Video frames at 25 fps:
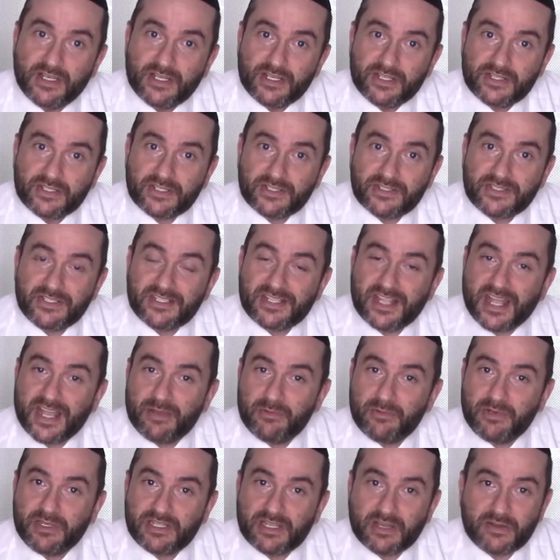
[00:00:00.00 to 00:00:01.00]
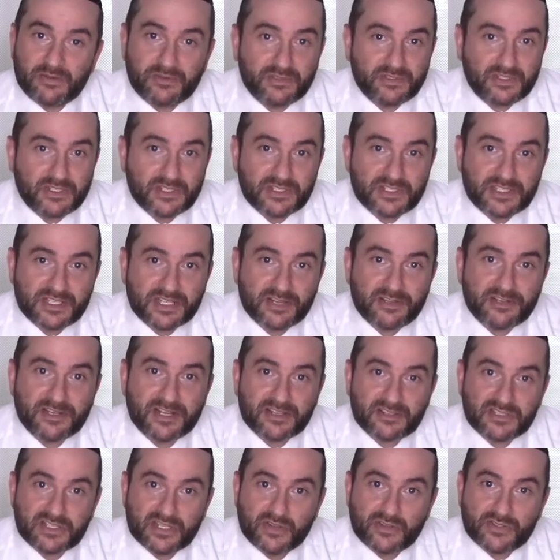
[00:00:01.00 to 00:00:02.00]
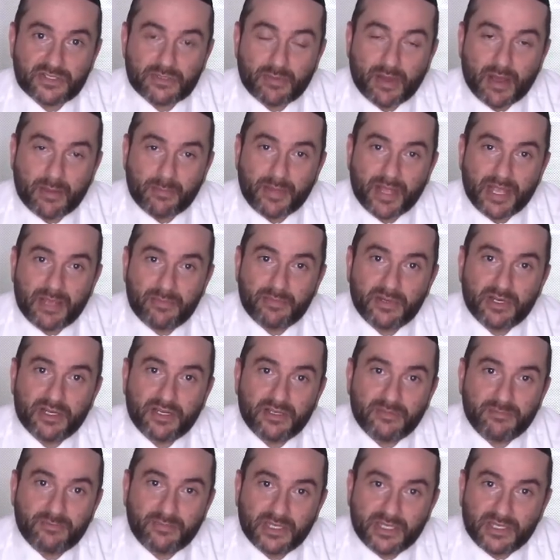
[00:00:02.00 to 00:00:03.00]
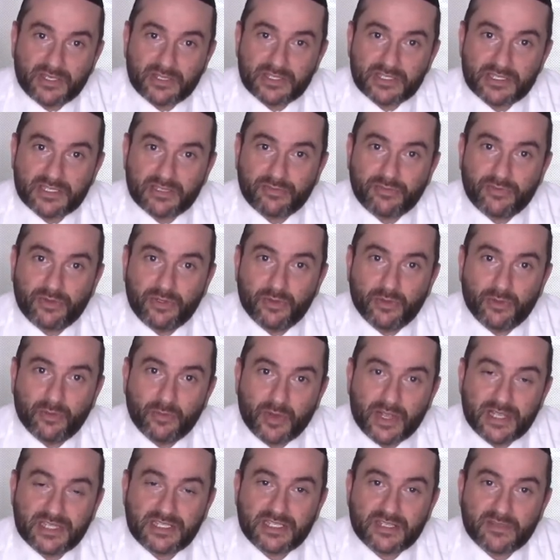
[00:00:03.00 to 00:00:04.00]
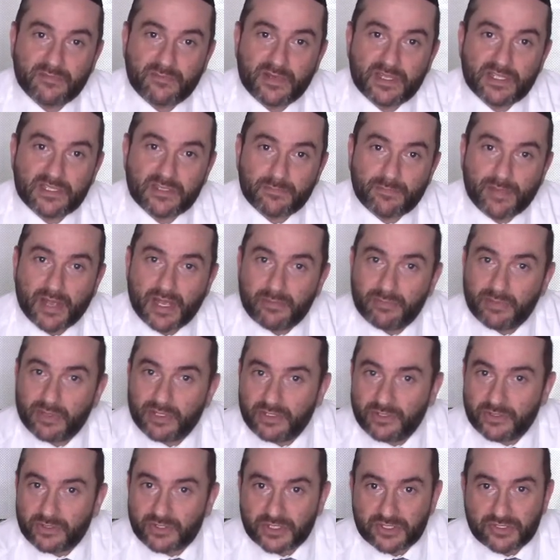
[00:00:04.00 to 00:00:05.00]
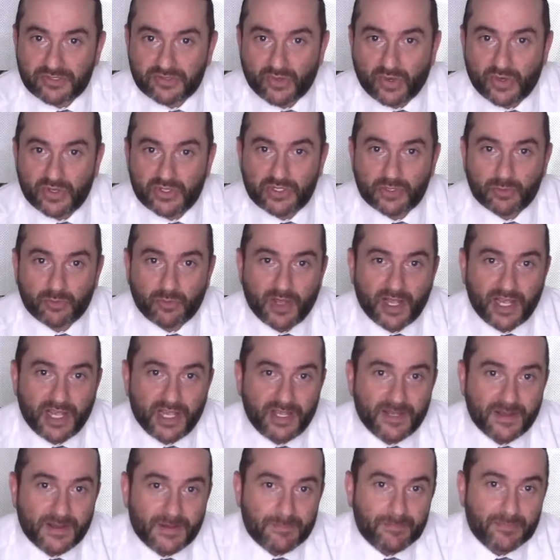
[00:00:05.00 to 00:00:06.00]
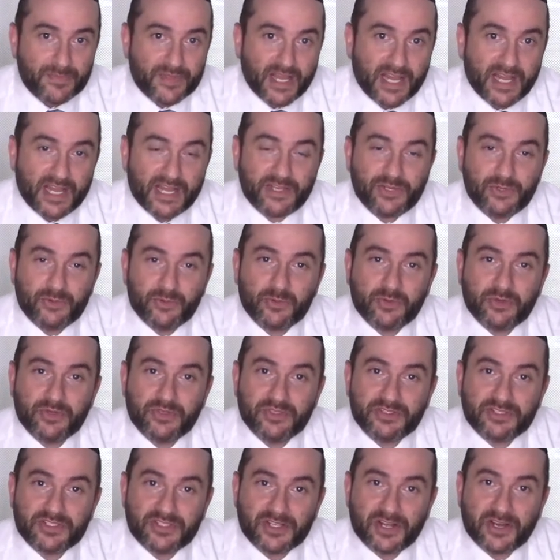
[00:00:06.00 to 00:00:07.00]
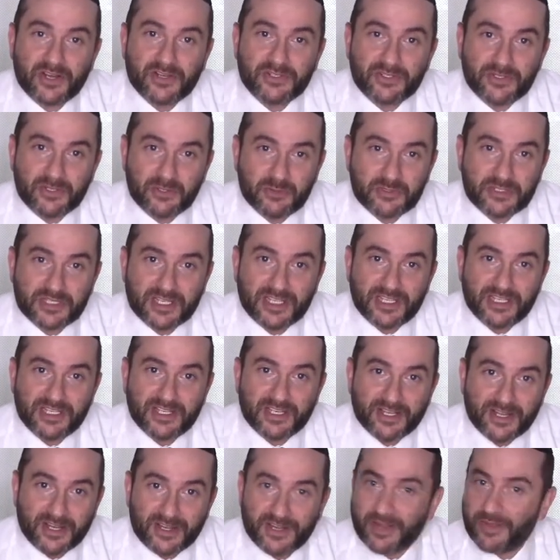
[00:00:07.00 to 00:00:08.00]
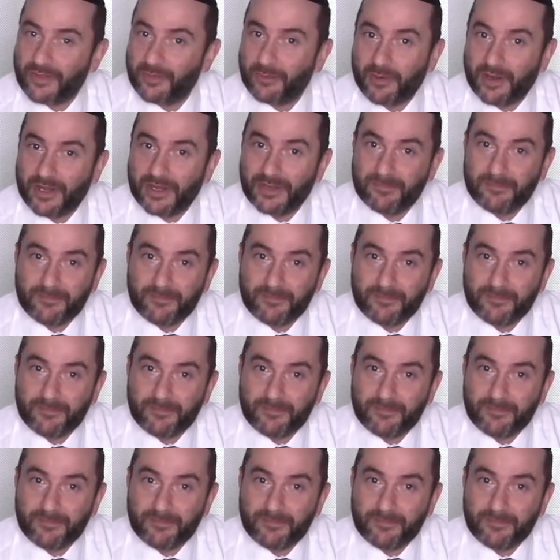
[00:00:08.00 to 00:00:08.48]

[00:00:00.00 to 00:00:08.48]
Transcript: So today we don't concern ourselves about paper, because if you waste a piece of paper, you just throw it away and you start using another one.